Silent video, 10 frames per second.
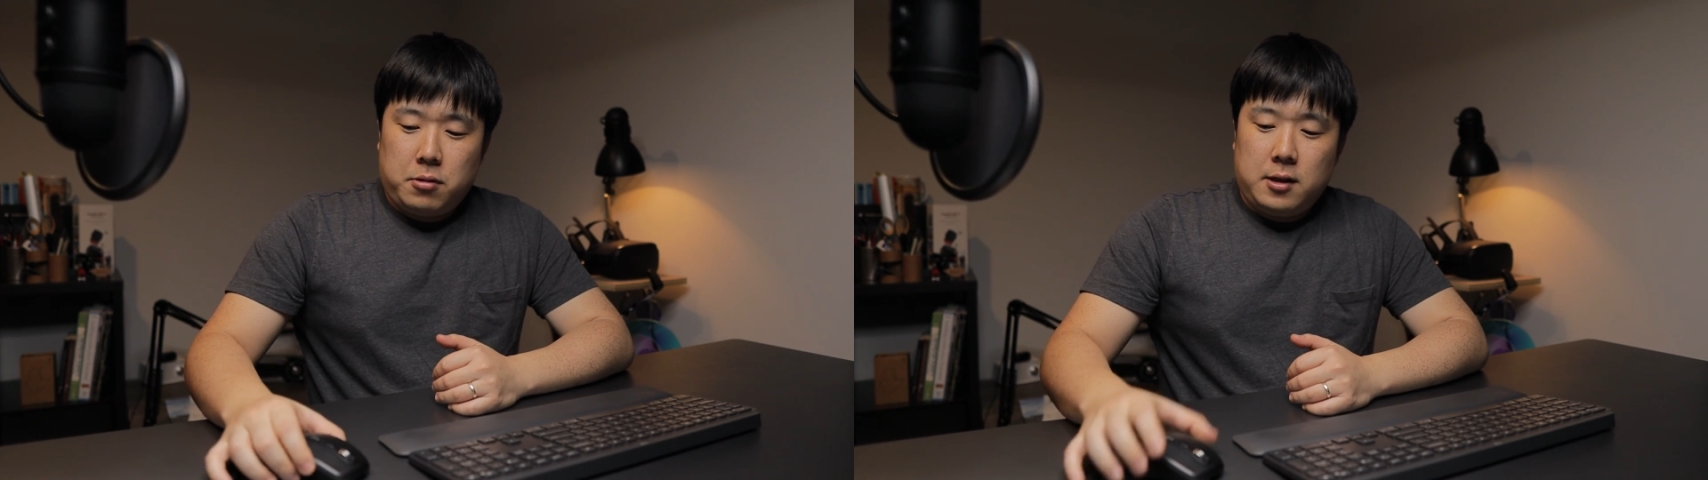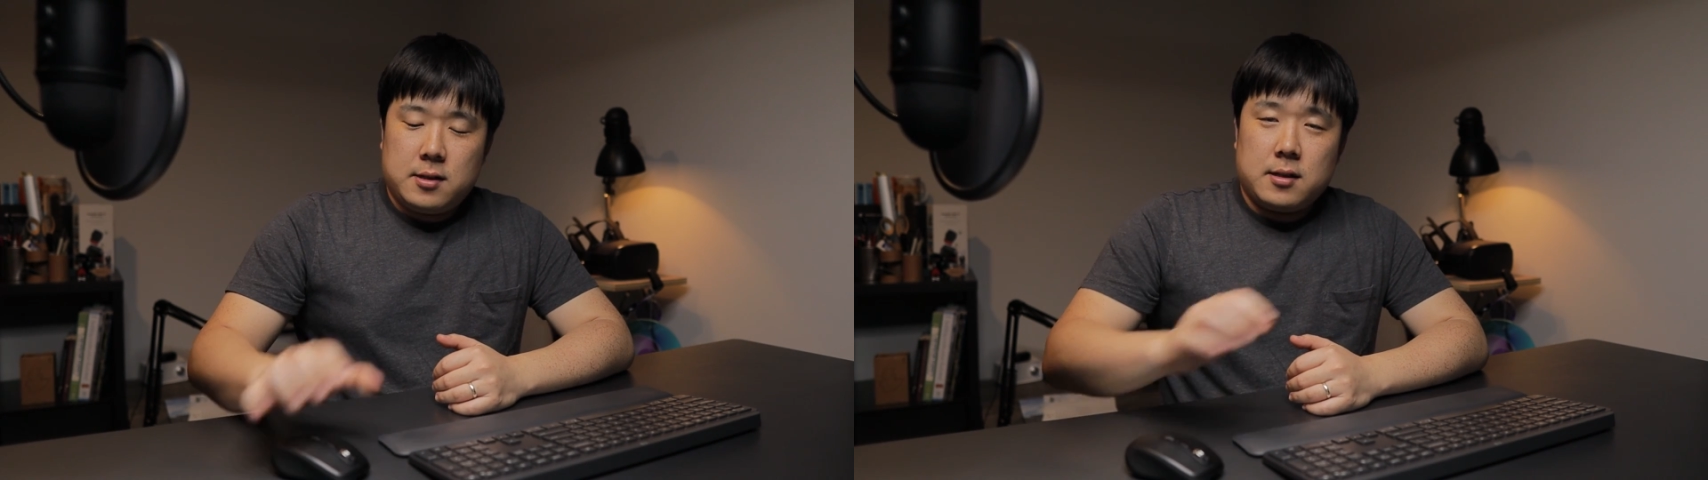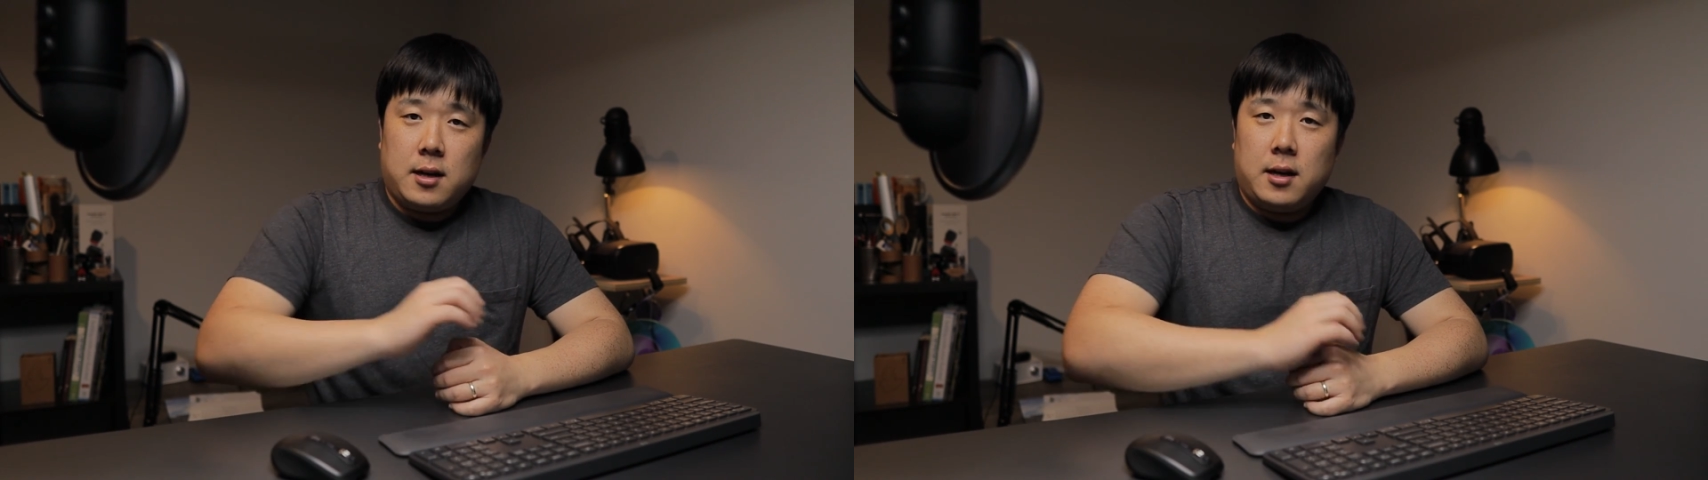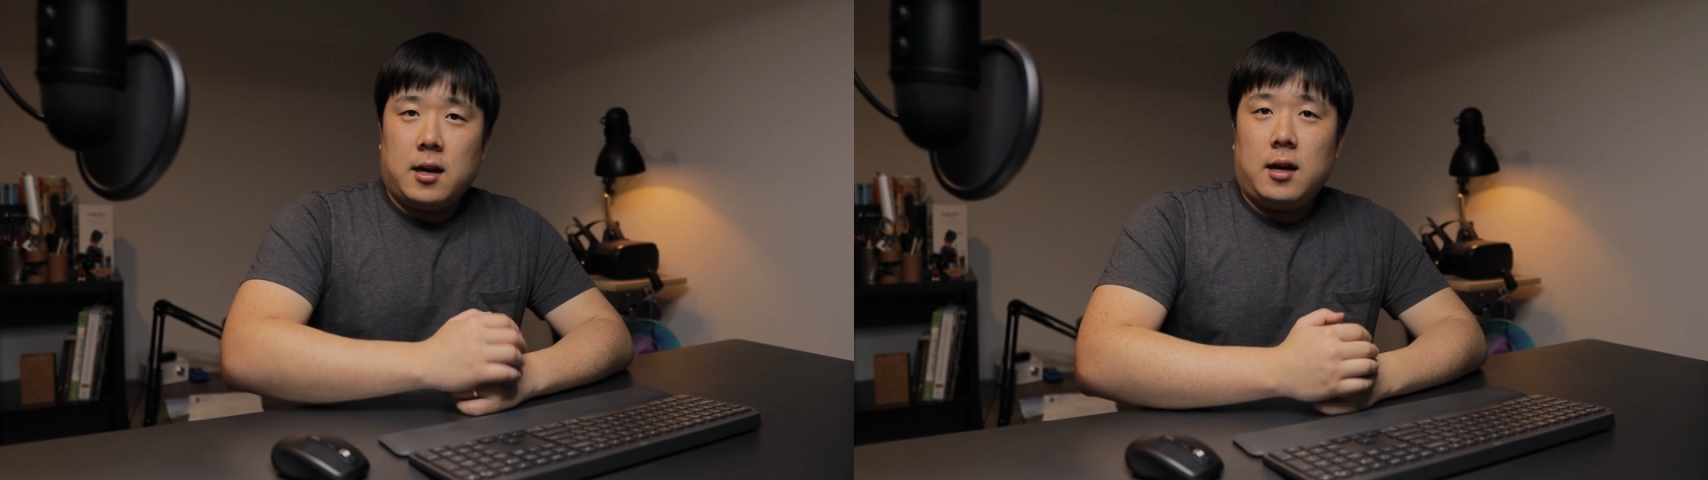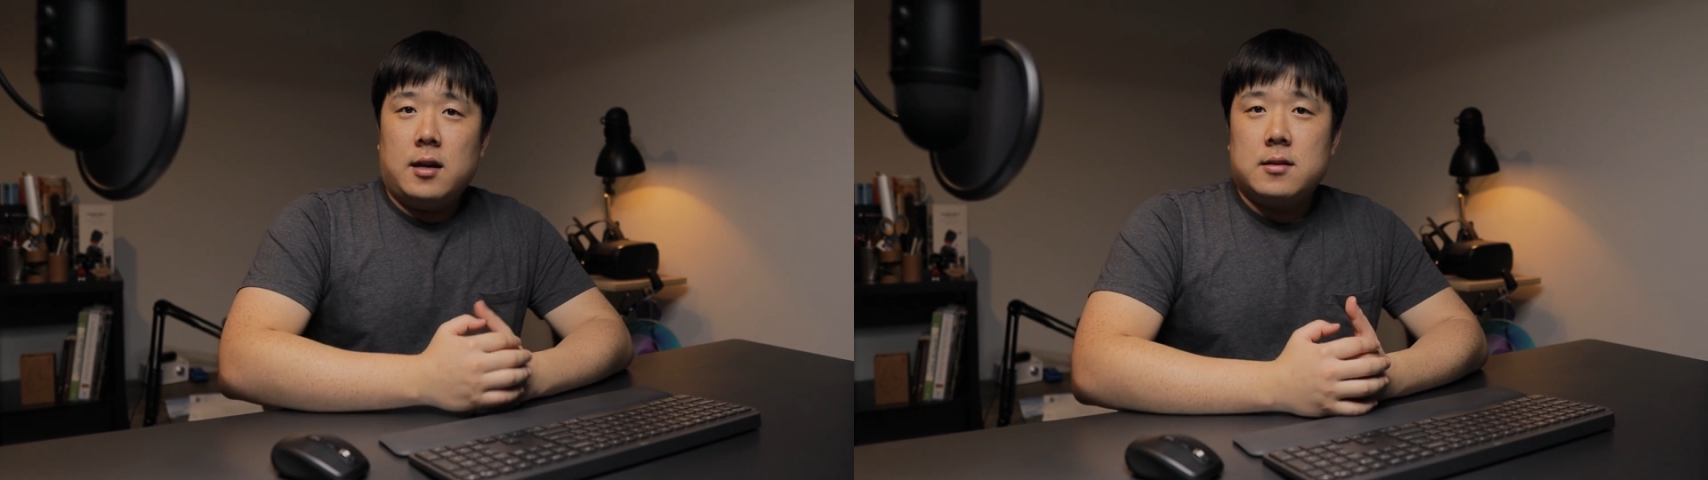please
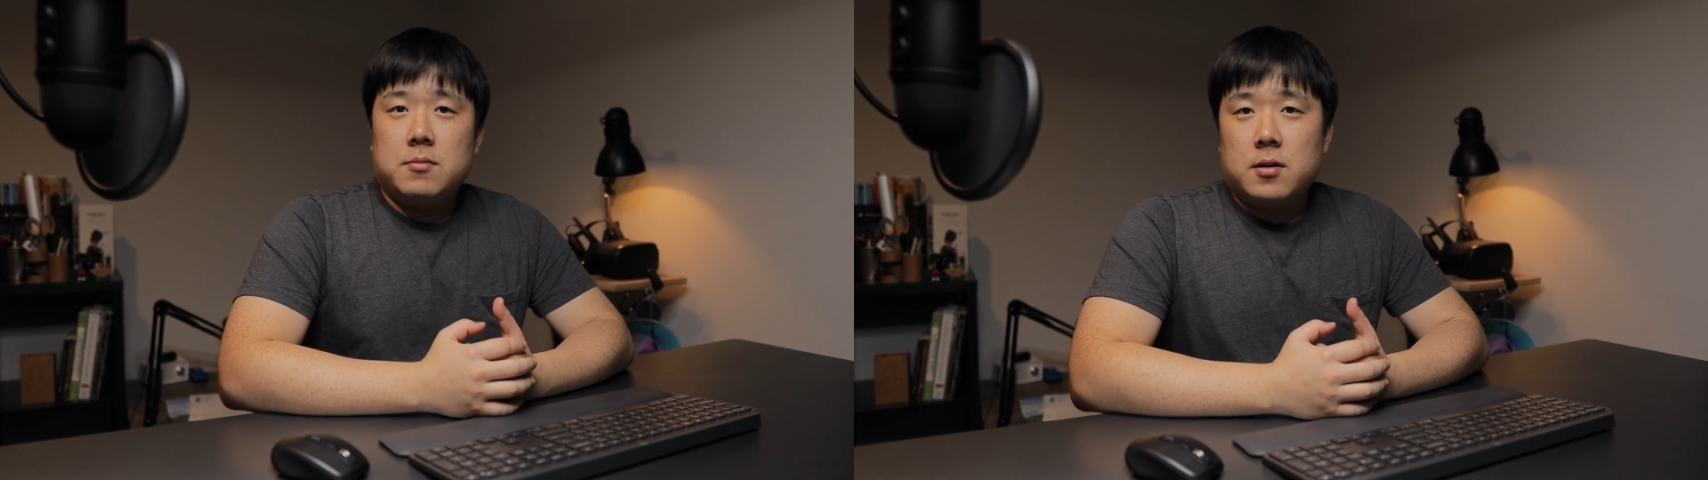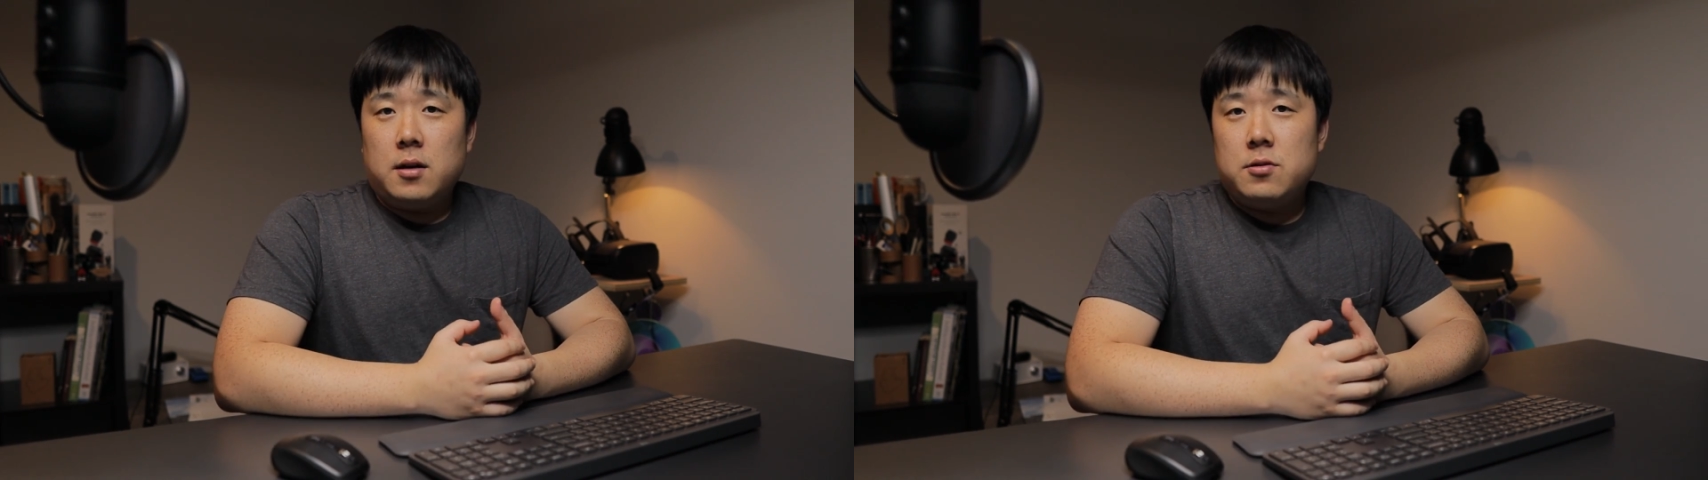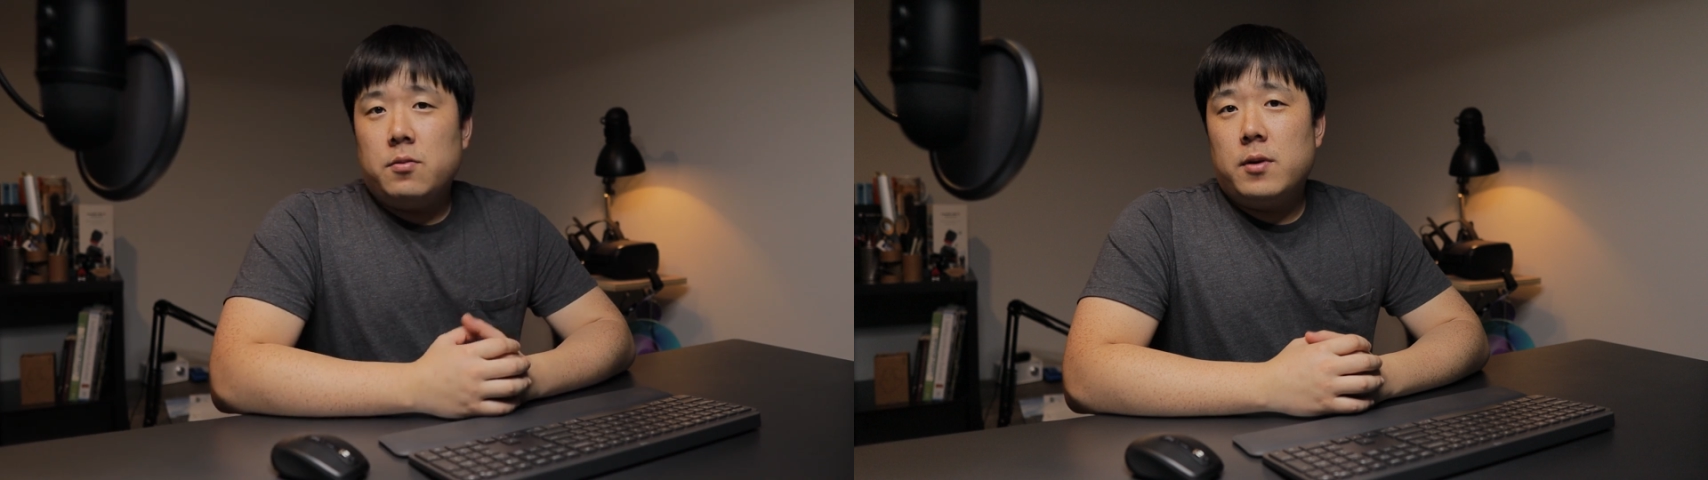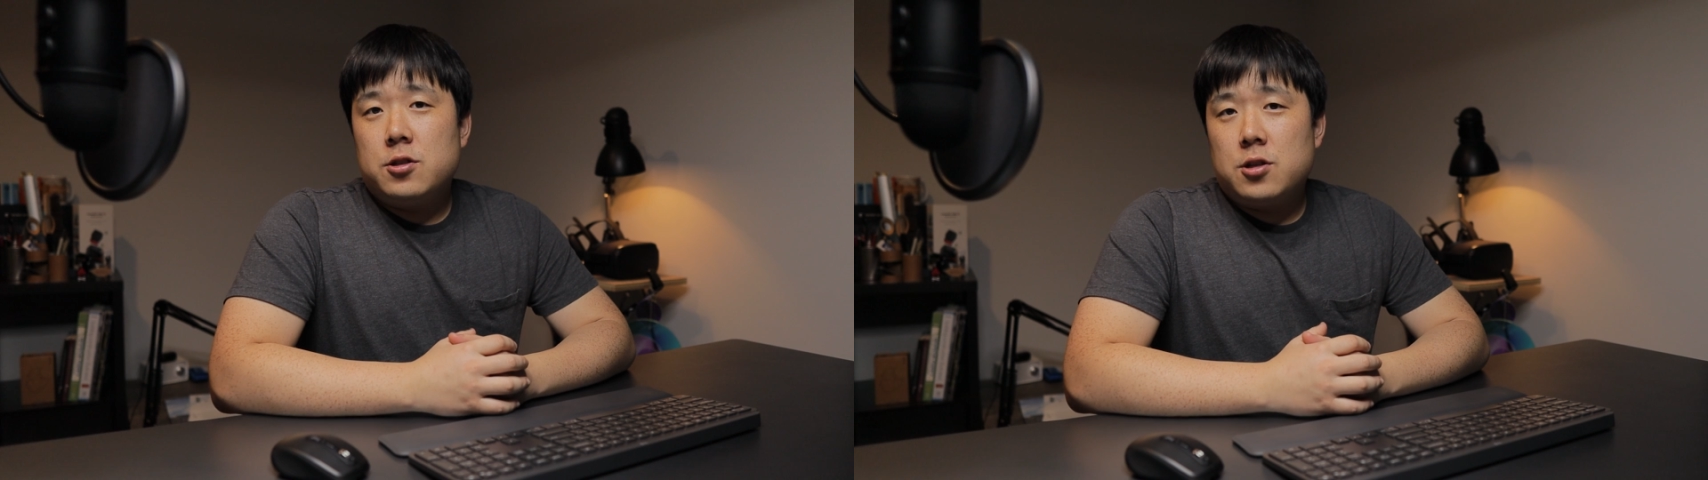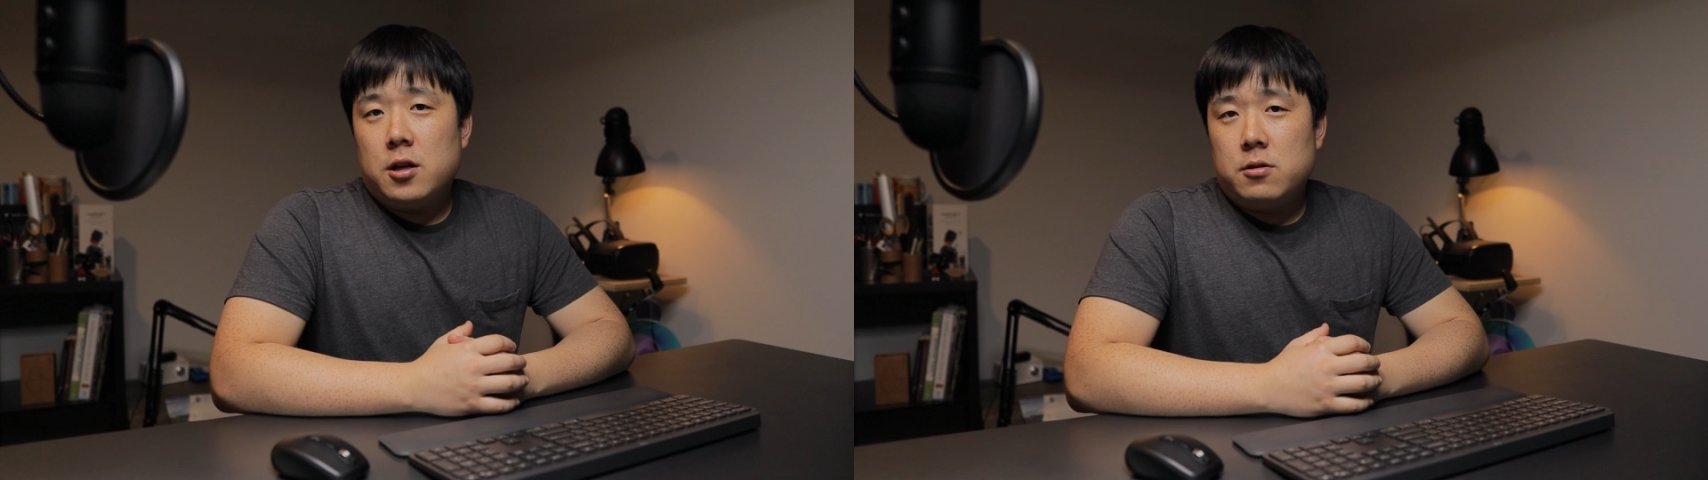like and subscribe to my
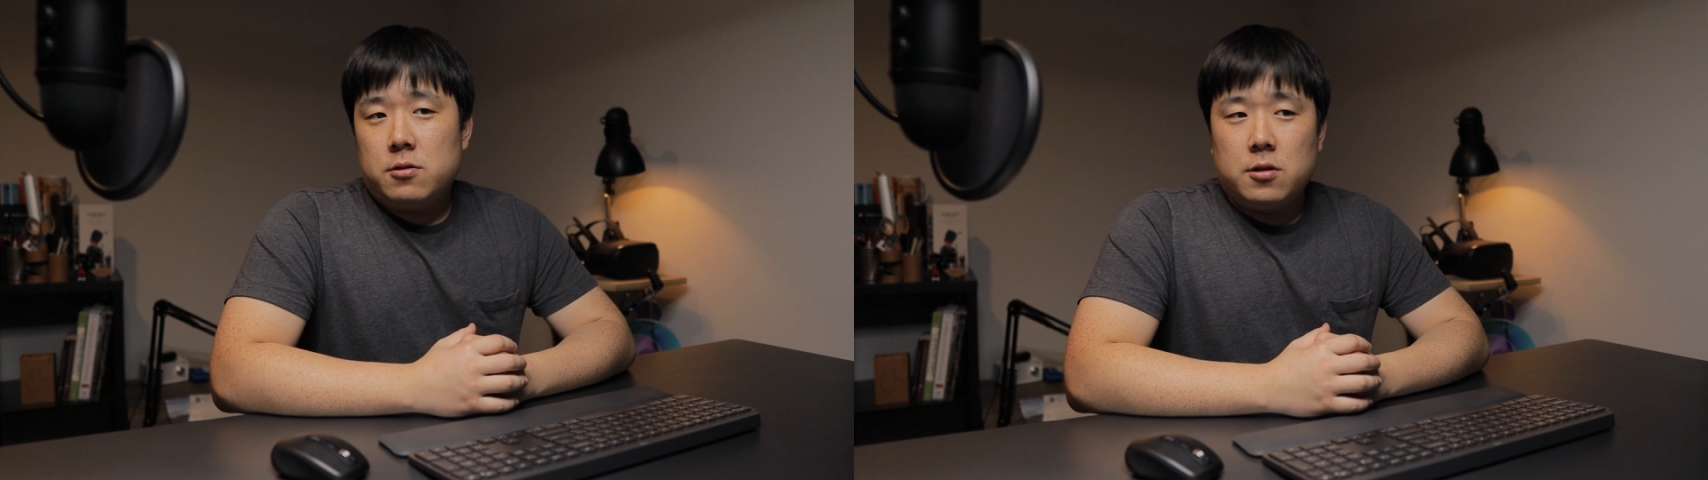channel